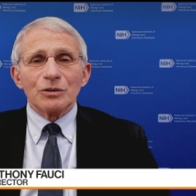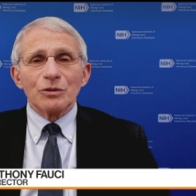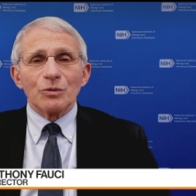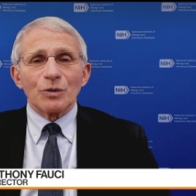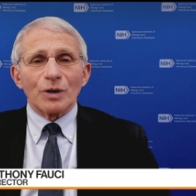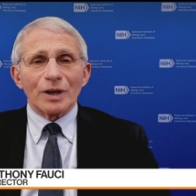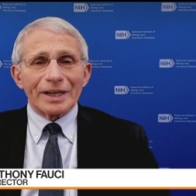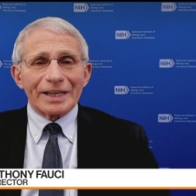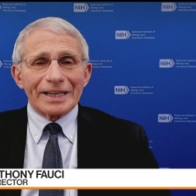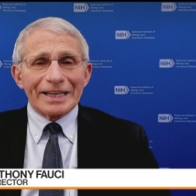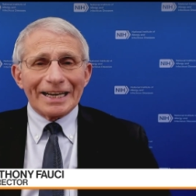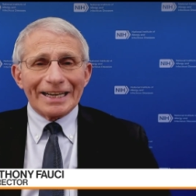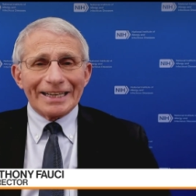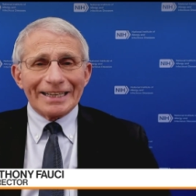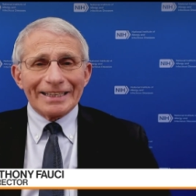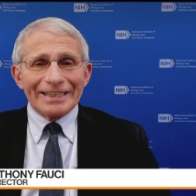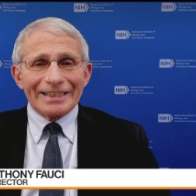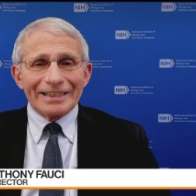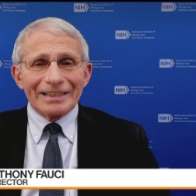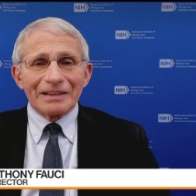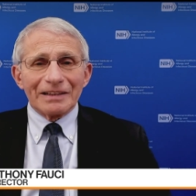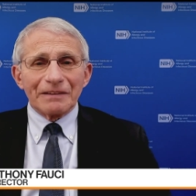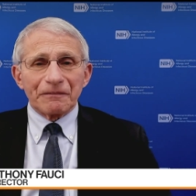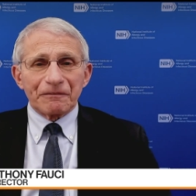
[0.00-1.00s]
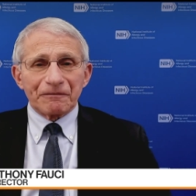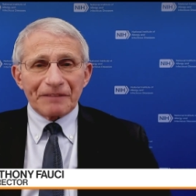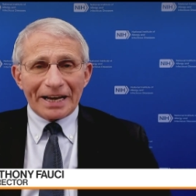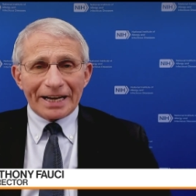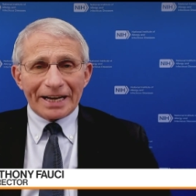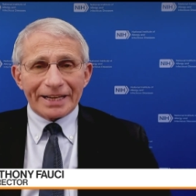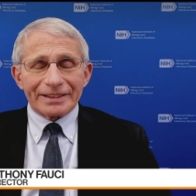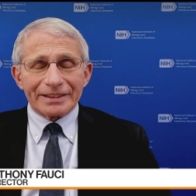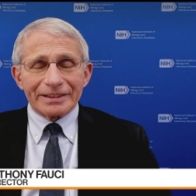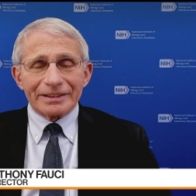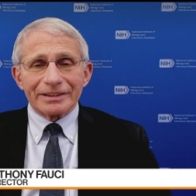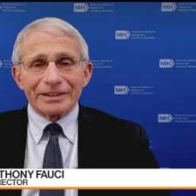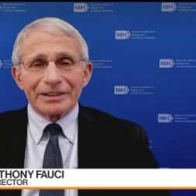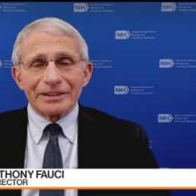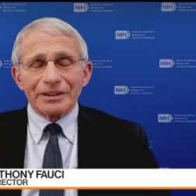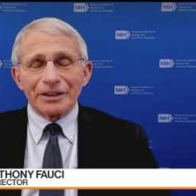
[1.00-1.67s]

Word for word: who are getting infected.